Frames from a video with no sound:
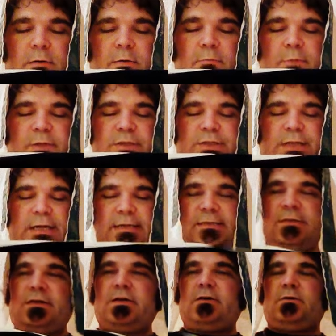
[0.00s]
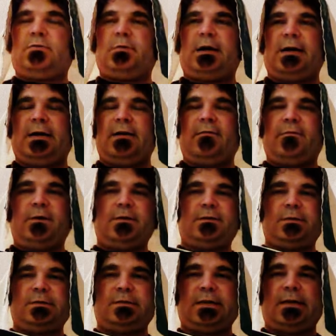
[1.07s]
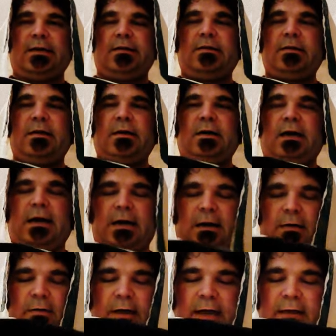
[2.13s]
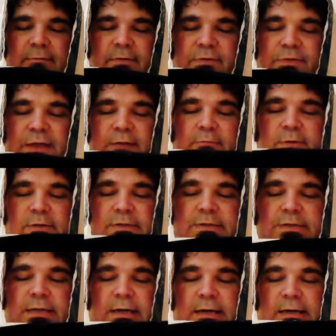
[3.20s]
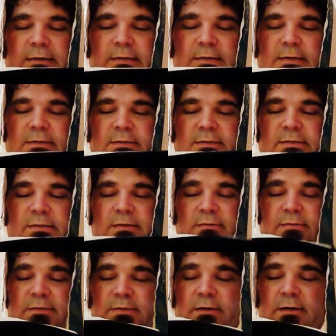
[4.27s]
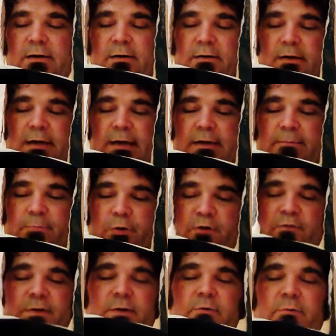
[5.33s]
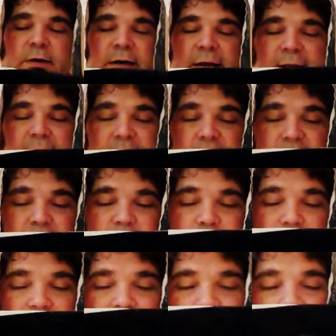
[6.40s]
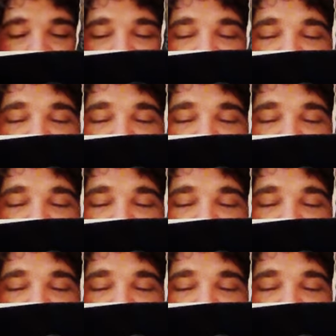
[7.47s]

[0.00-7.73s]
majestical way of understanding how everything was done so in a perfect way. Amen. Verse